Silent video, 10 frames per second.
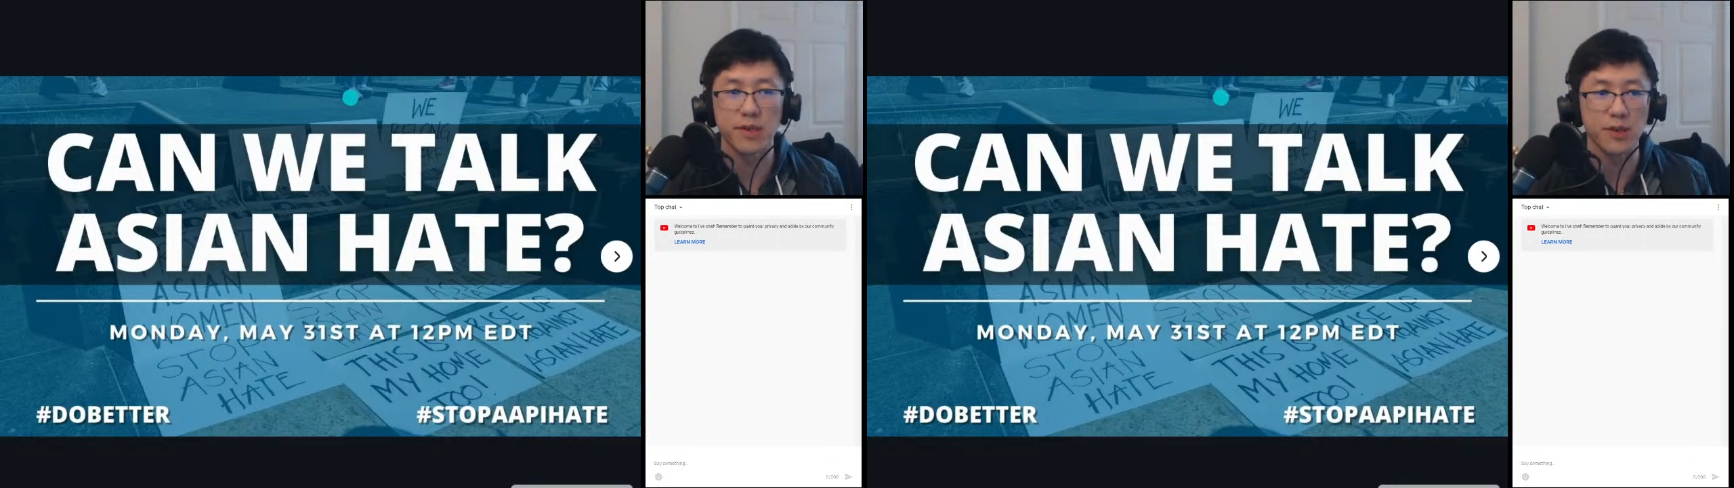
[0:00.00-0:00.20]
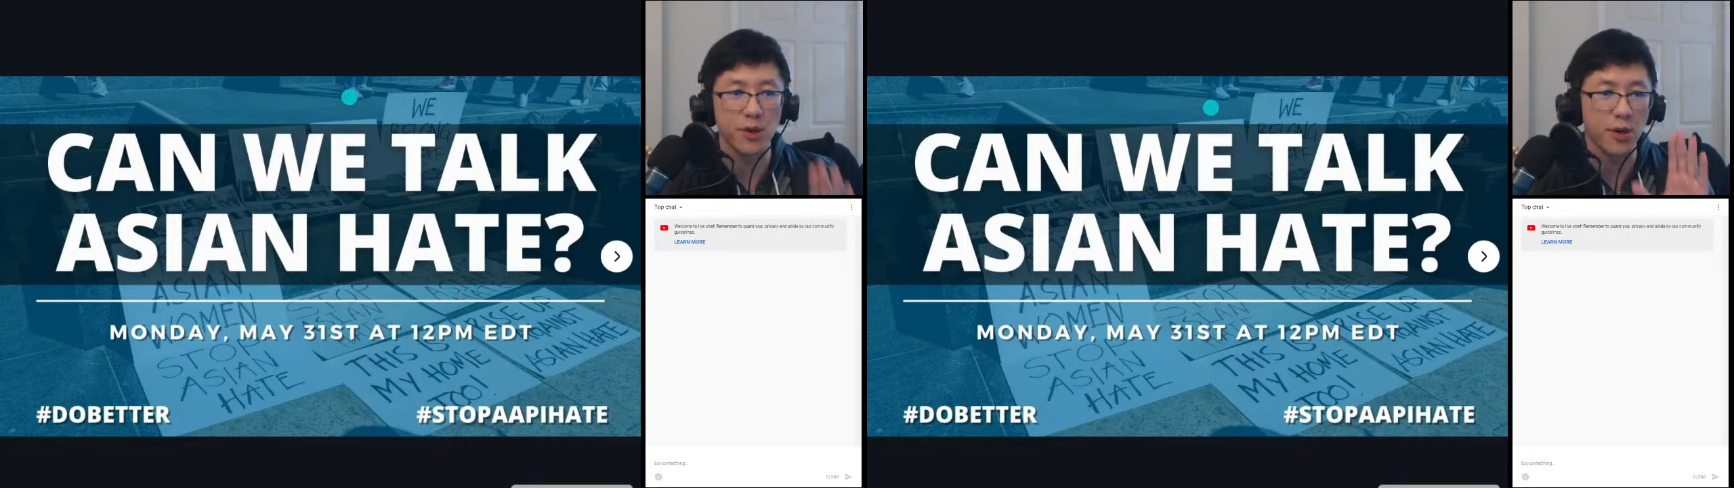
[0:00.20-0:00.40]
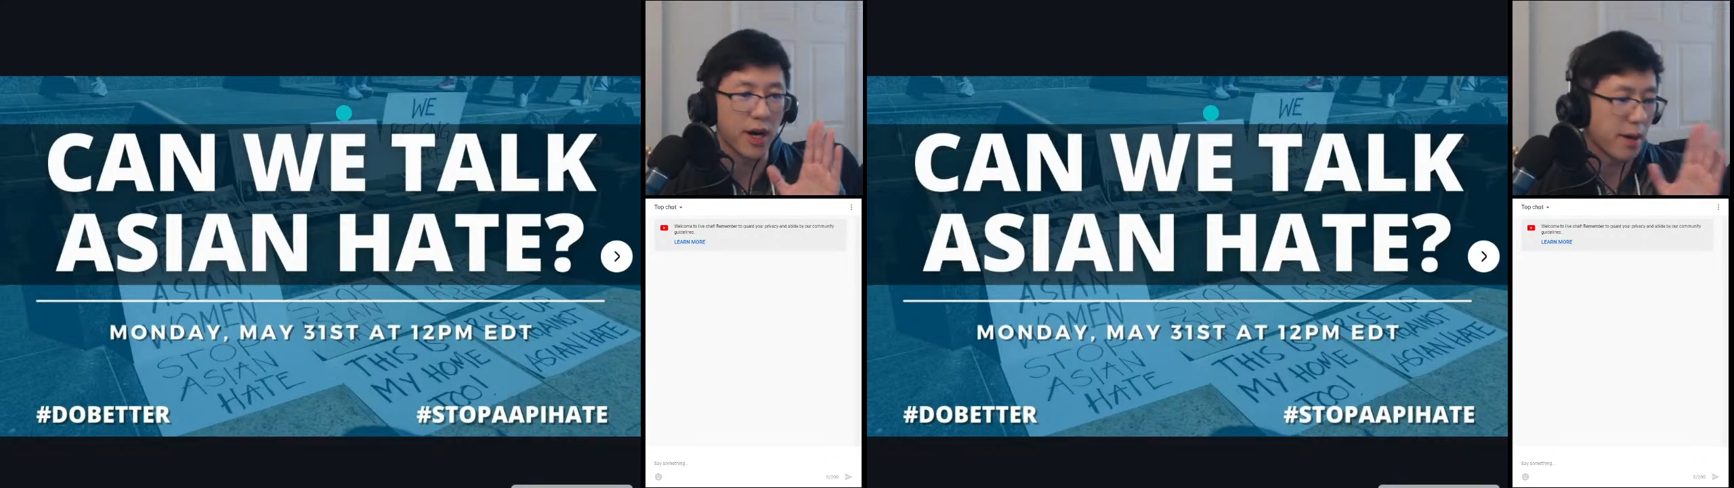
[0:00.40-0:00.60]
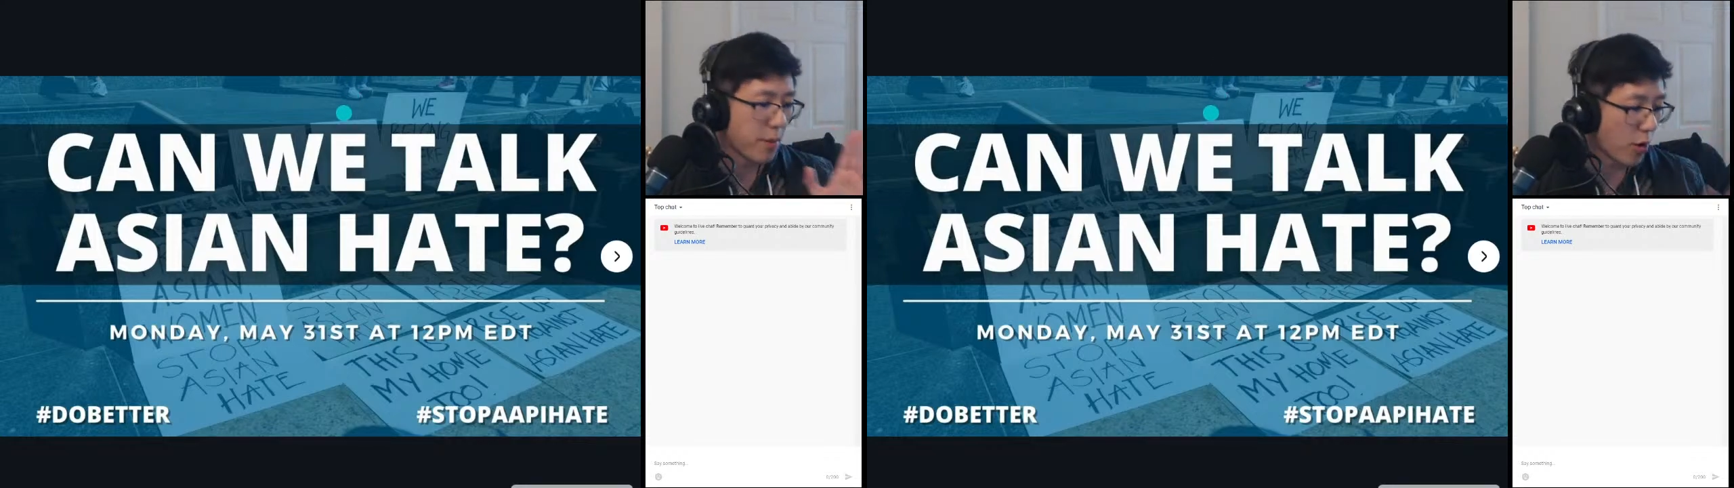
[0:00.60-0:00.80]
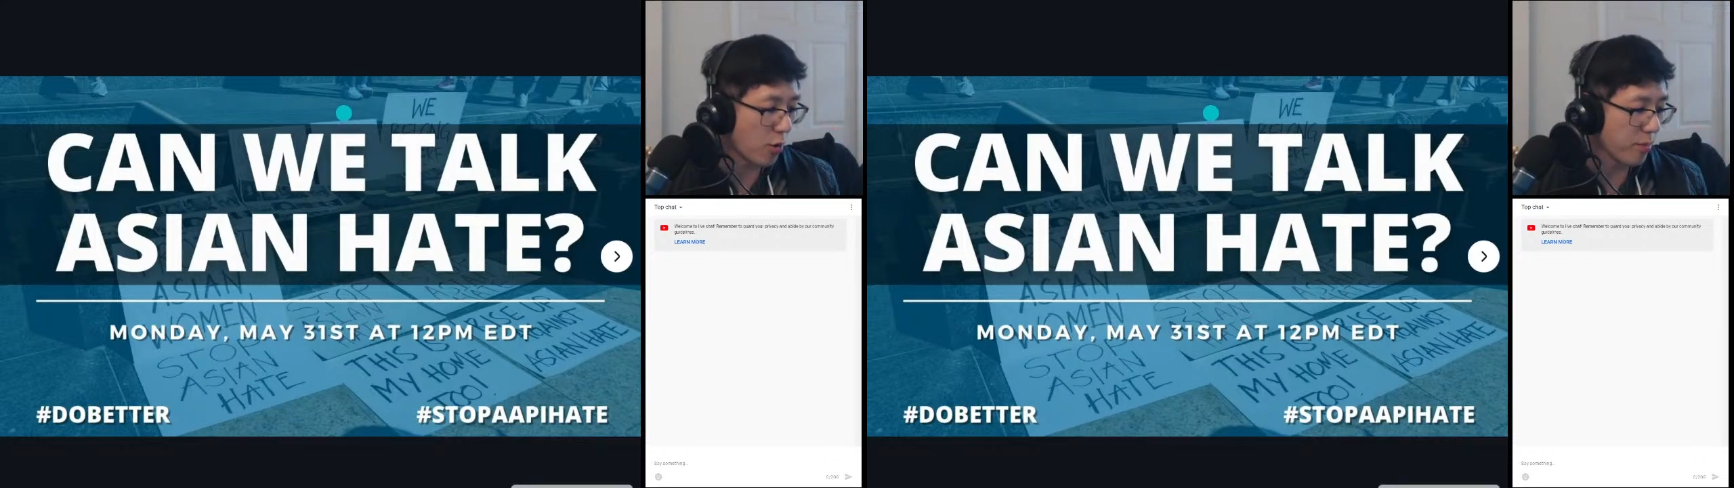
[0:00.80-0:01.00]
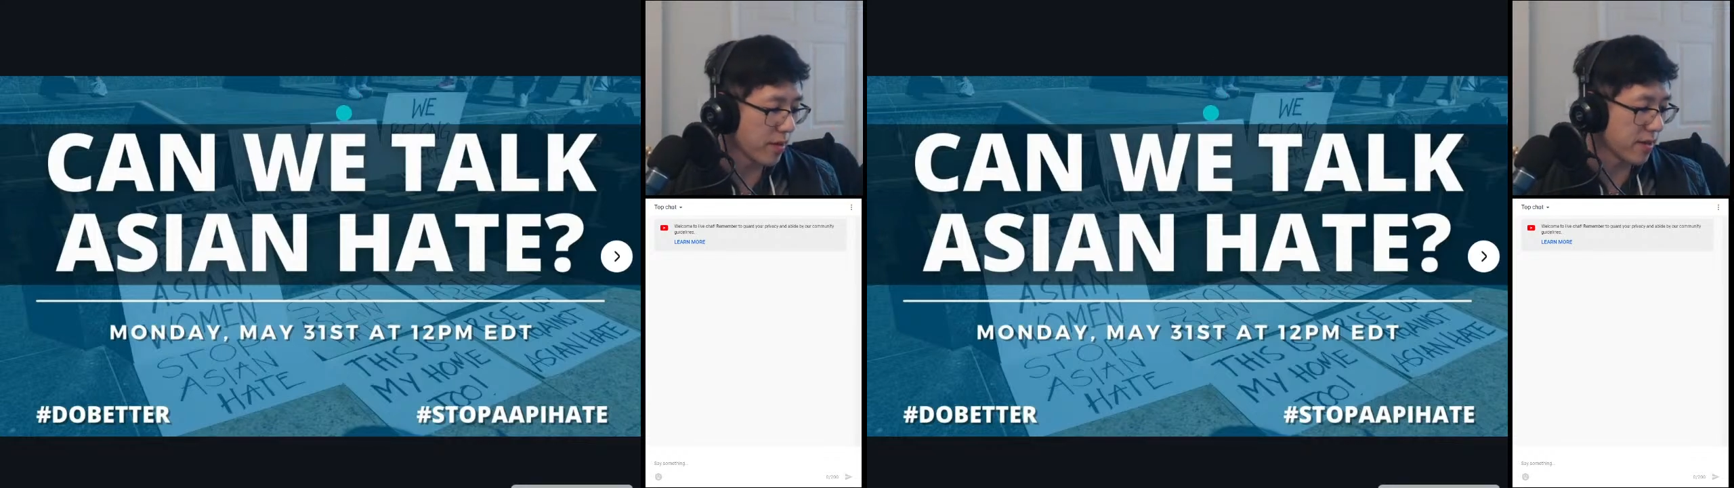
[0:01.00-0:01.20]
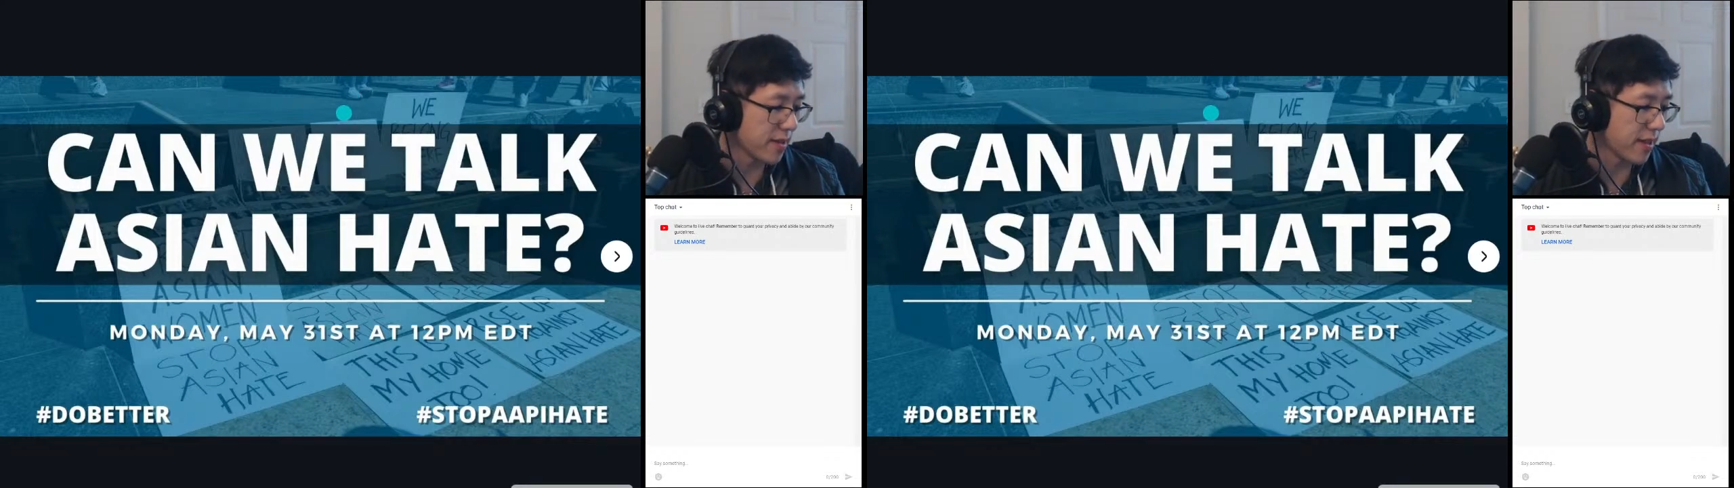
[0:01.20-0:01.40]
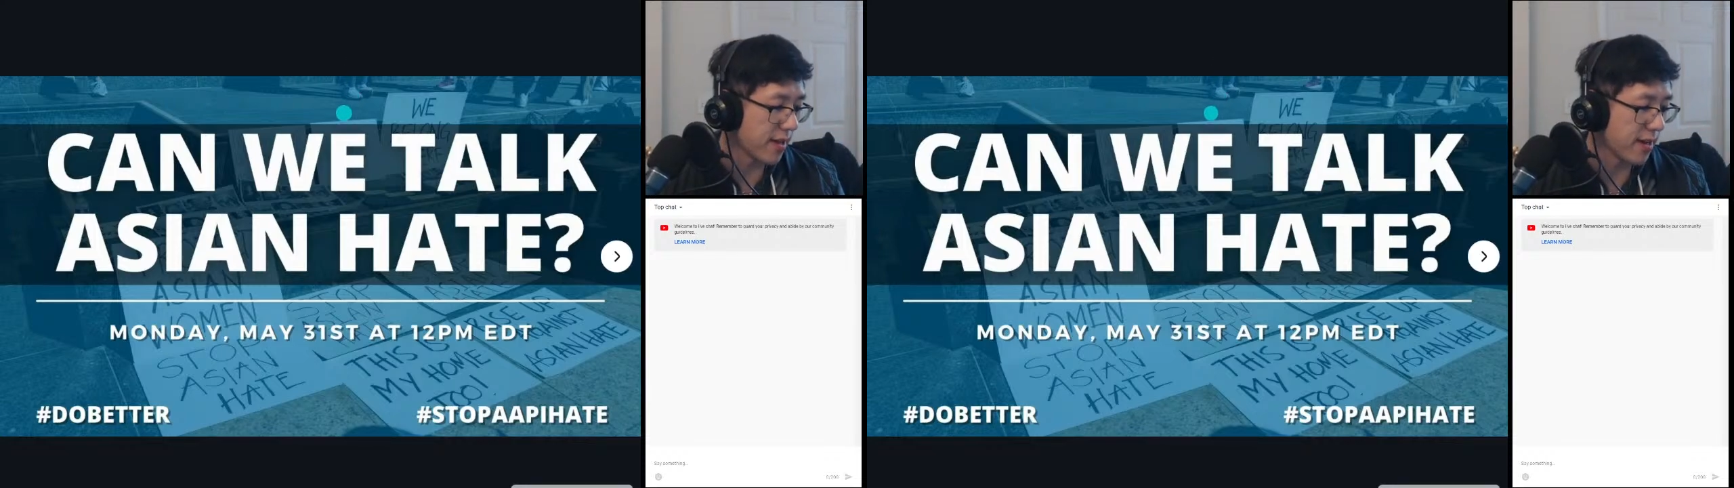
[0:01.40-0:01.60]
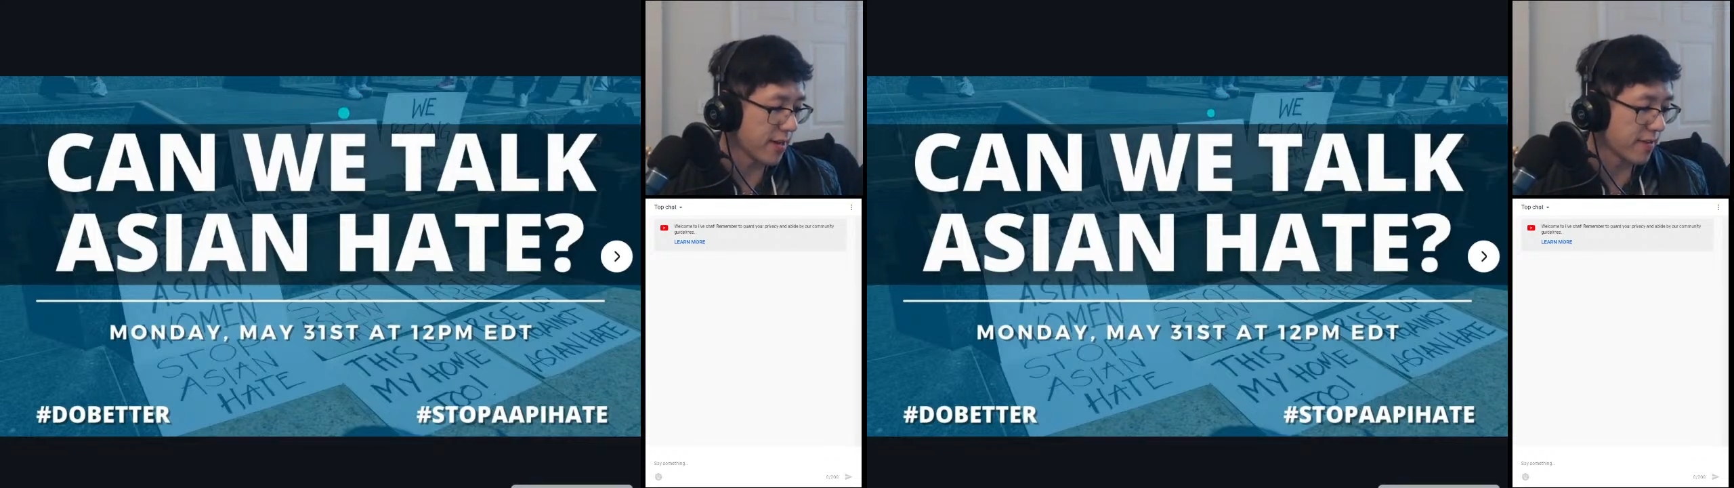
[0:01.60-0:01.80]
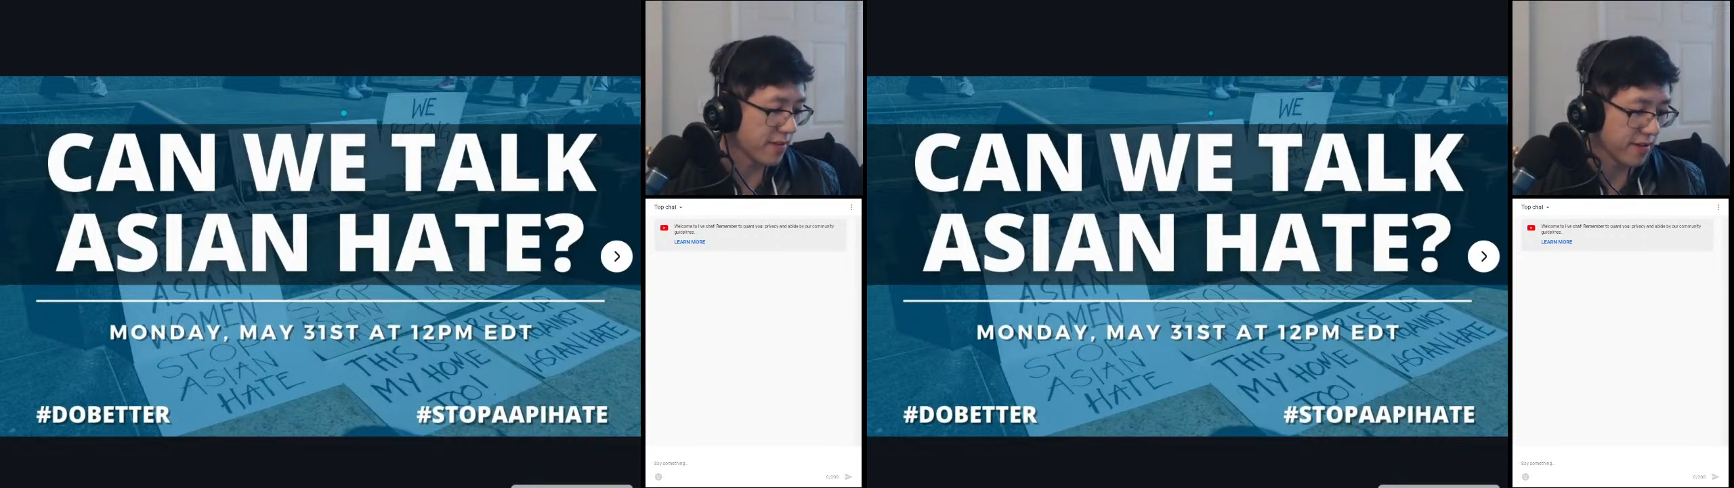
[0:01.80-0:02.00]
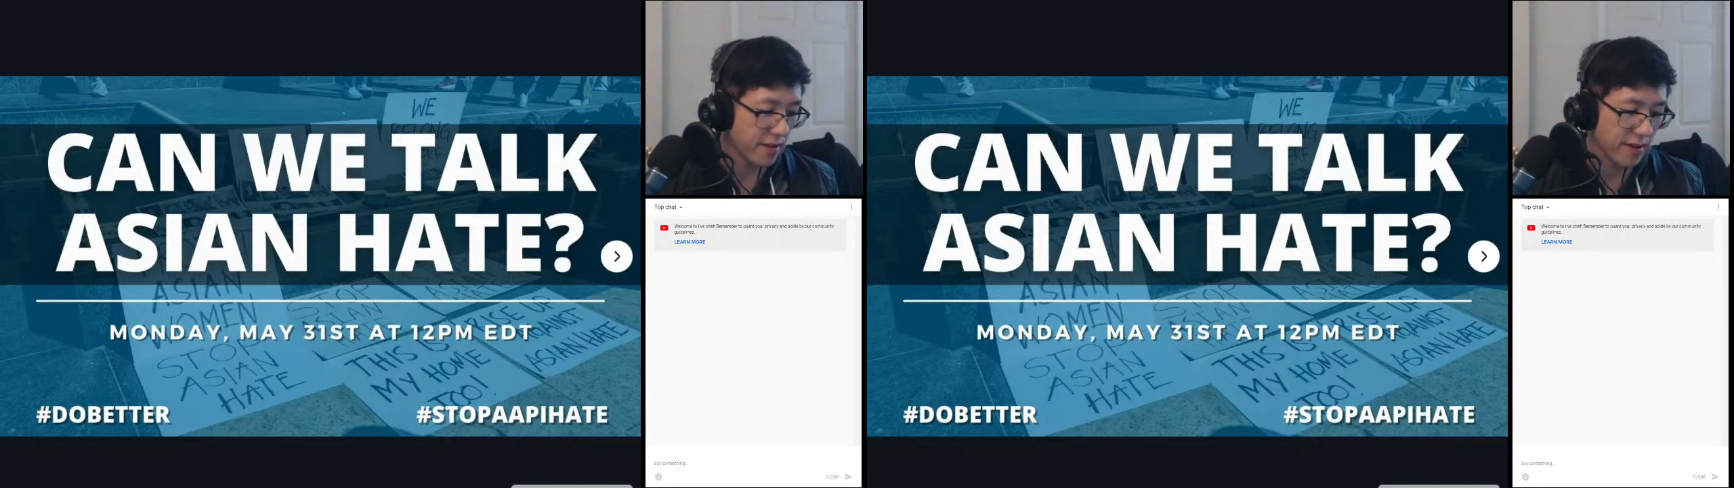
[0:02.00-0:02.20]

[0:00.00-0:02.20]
so I'm hoping that